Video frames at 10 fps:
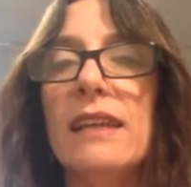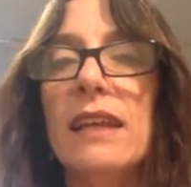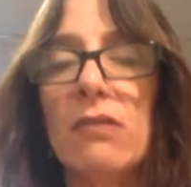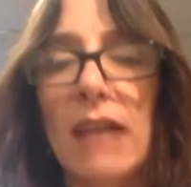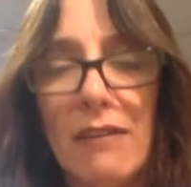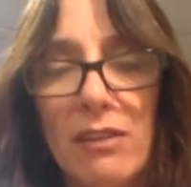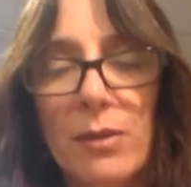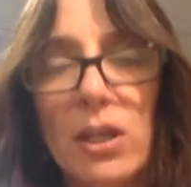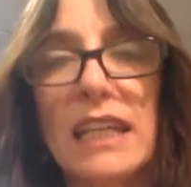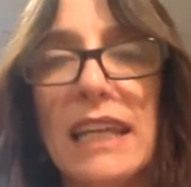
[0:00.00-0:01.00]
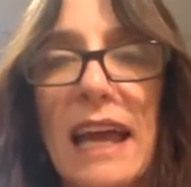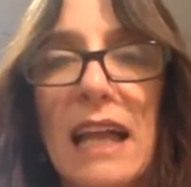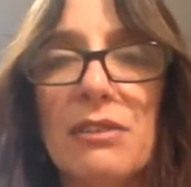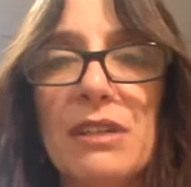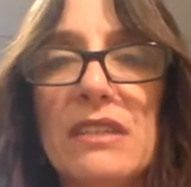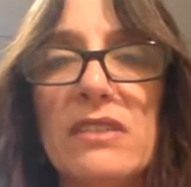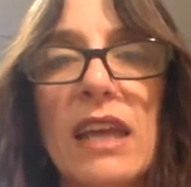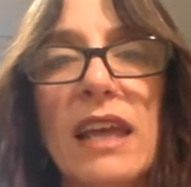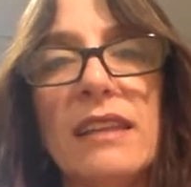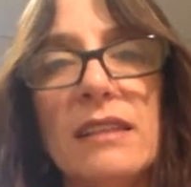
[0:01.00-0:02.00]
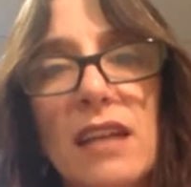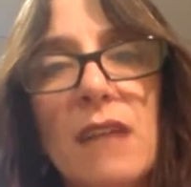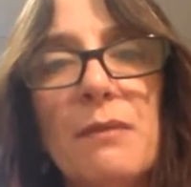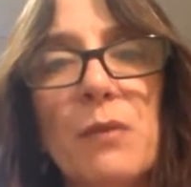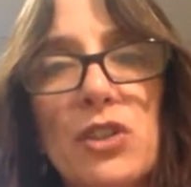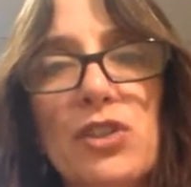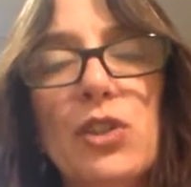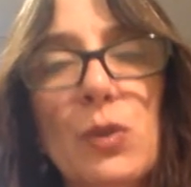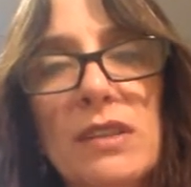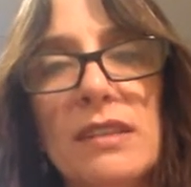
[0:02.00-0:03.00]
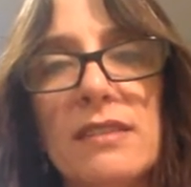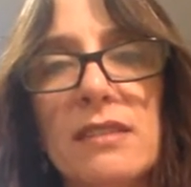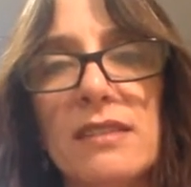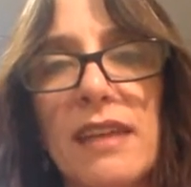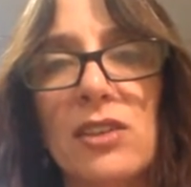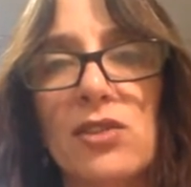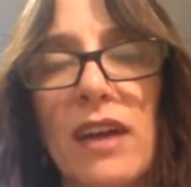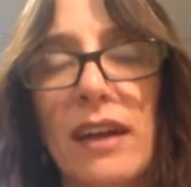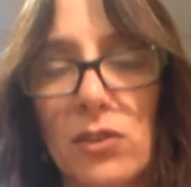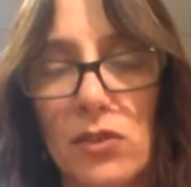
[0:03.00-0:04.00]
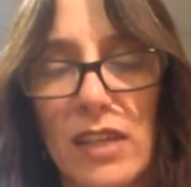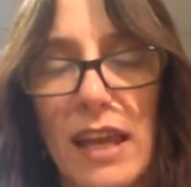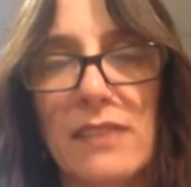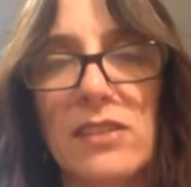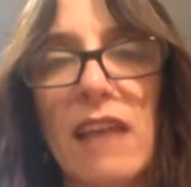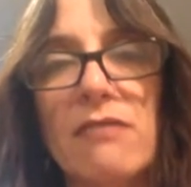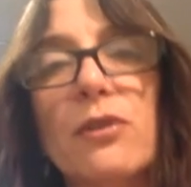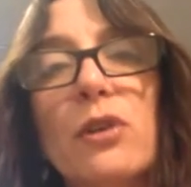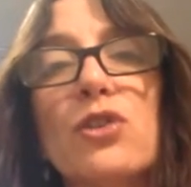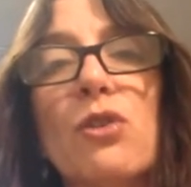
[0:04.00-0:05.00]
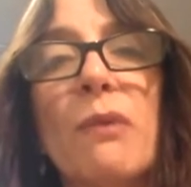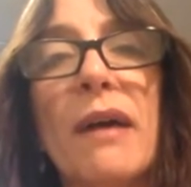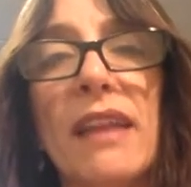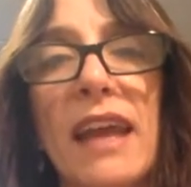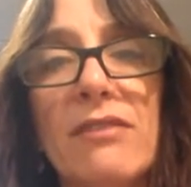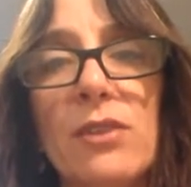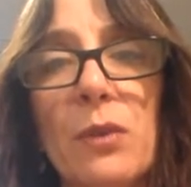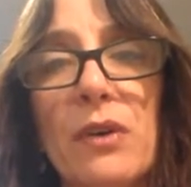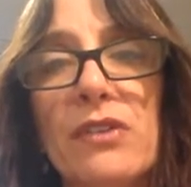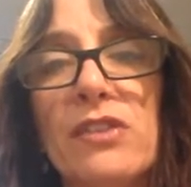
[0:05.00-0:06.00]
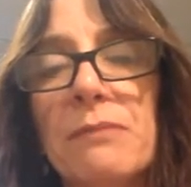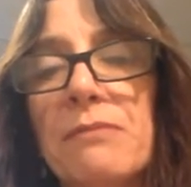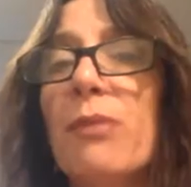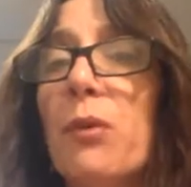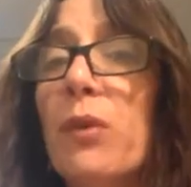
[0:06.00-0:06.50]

It'll have you burning calories at the time that what you're doing this extra exercise, and for a short while afterwards. What